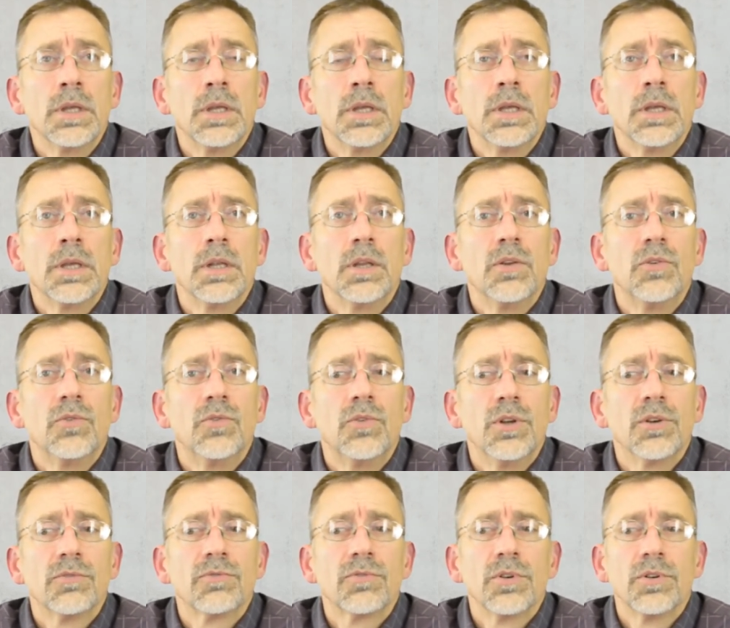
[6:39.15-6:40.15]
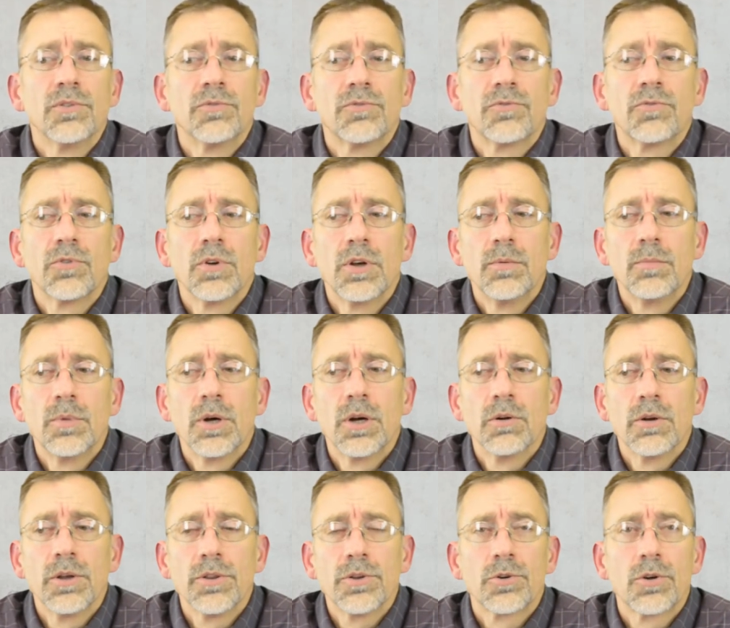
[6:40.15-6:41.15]
it is different from our
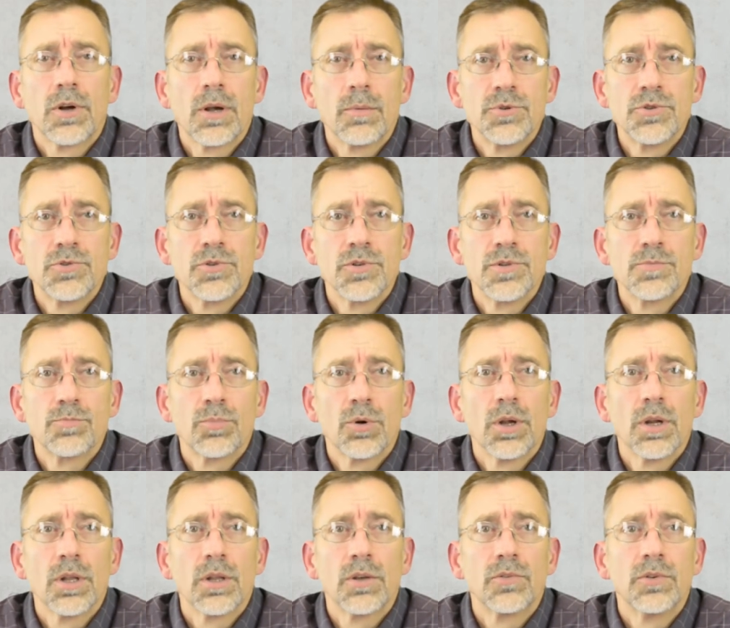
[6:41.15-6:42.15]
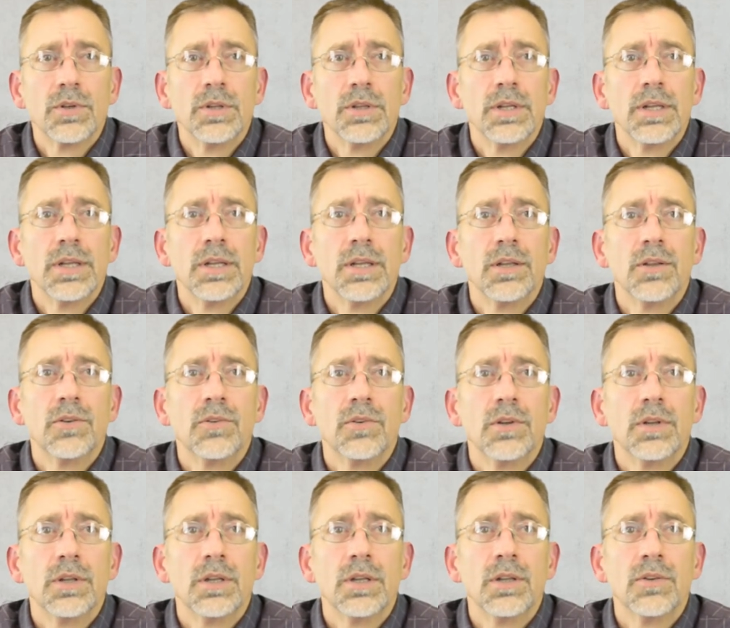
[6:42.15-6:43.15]
other crop insurance products in that it
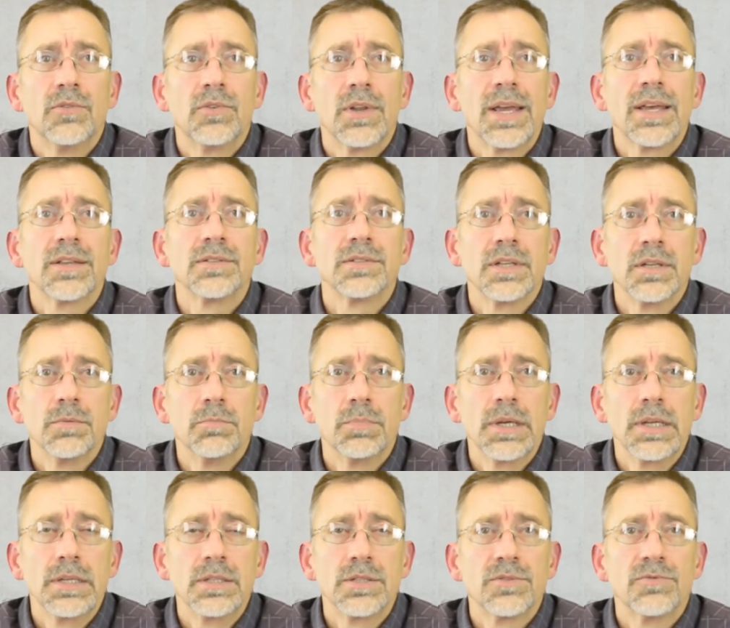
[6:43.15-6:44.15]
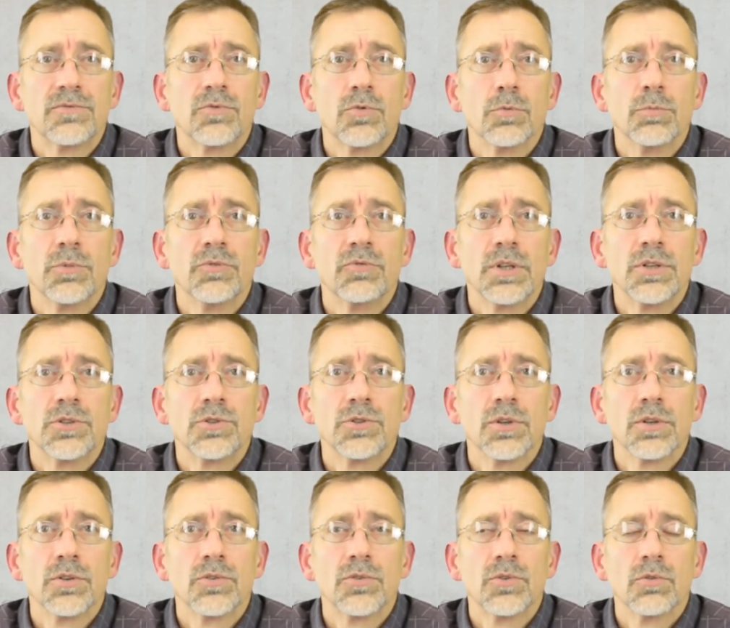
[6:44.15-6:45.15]
is asset-based form of
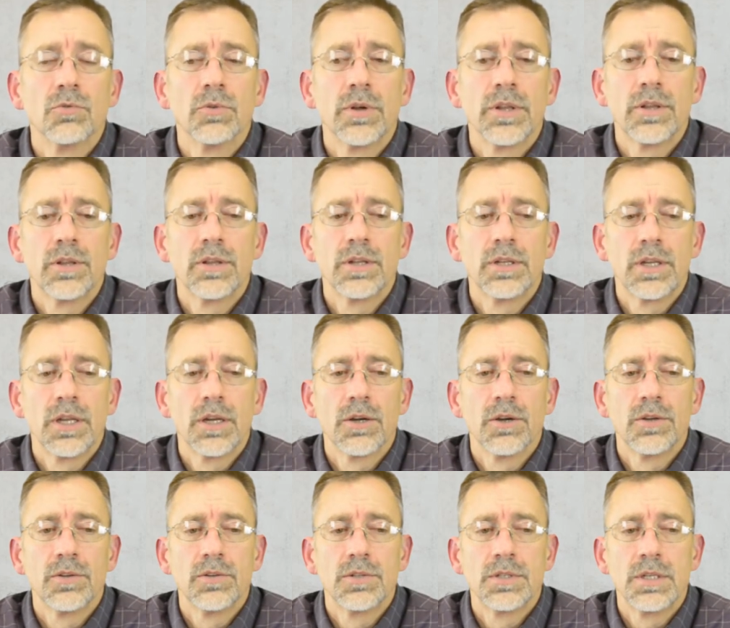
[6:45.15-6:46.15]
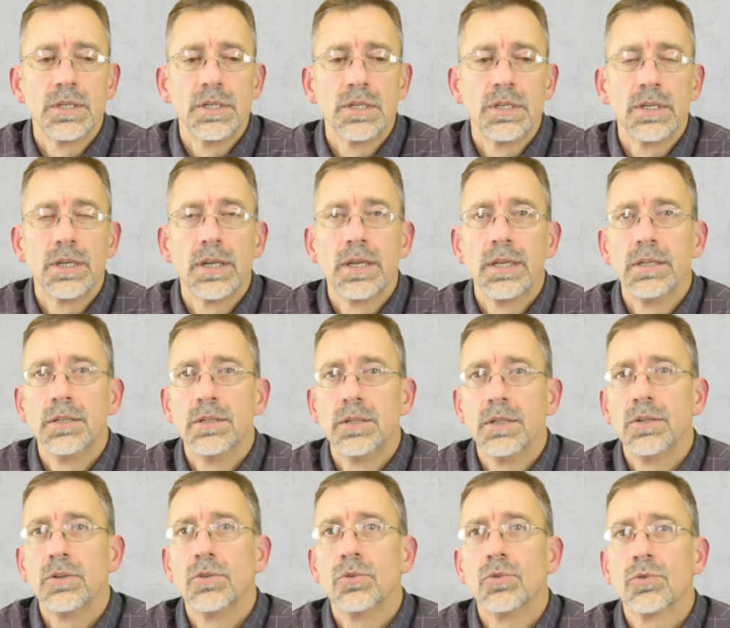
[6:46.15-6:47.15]
insurance. So rather than guaranteeing a
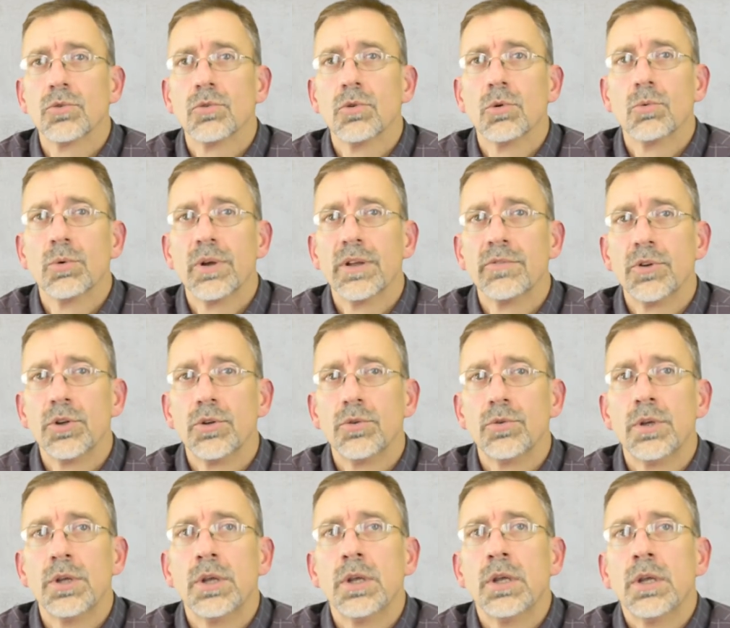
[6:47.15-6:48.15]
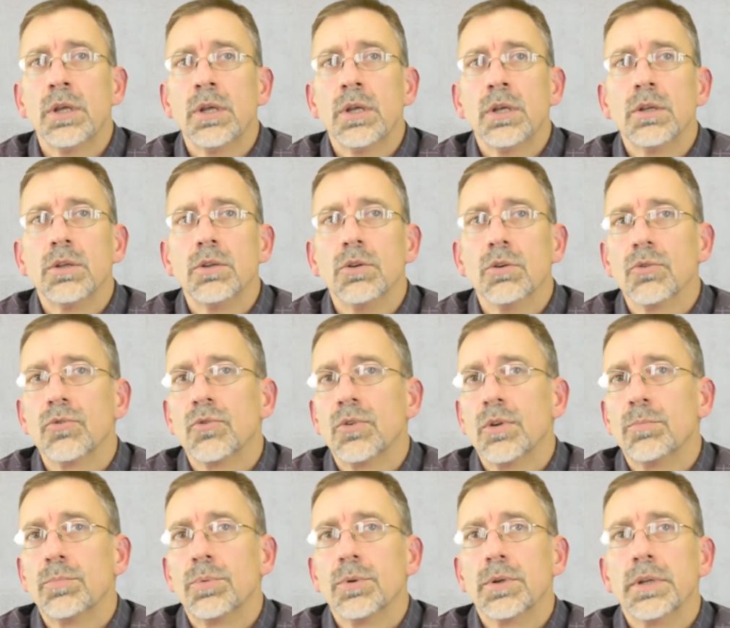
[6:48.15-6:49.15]
yield or a revenue, you're
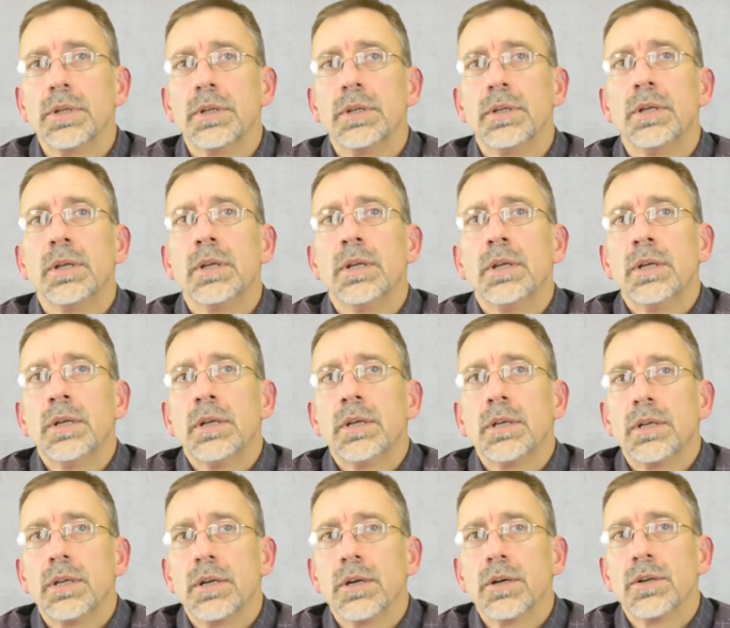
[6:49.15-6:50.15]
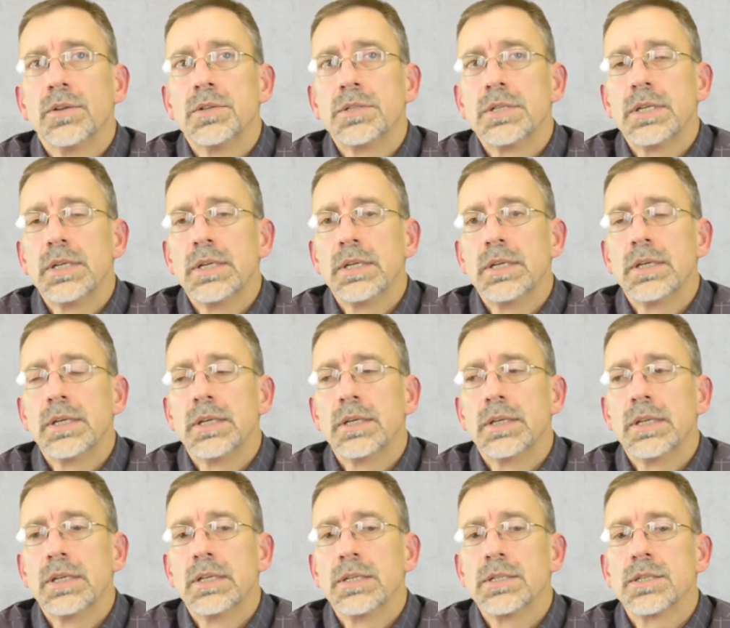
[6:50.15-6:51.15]
simply guaranteeing
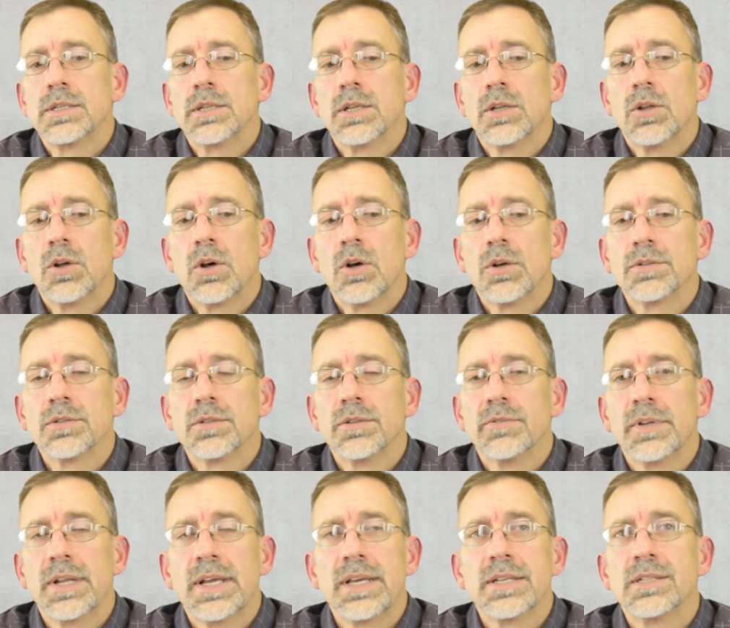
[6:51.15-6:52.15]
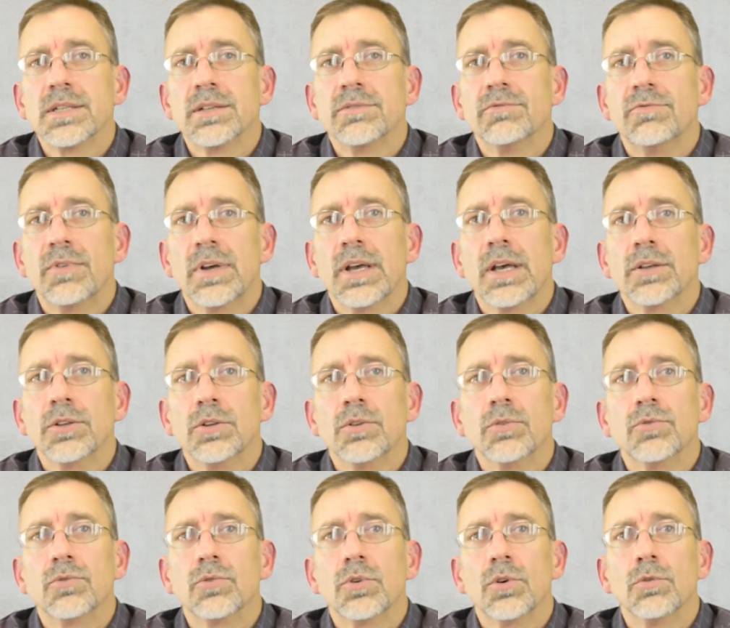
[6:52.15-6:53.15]
against the loss of an asset value.
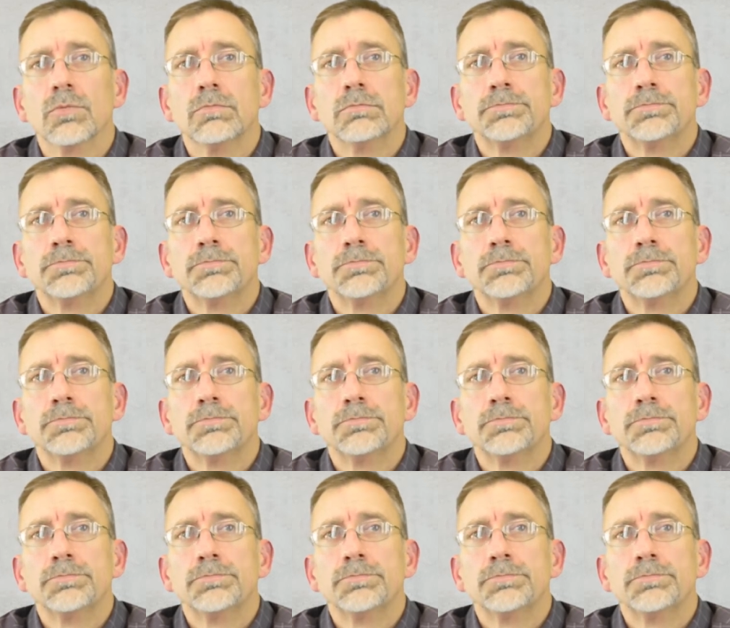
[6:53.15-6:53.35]
So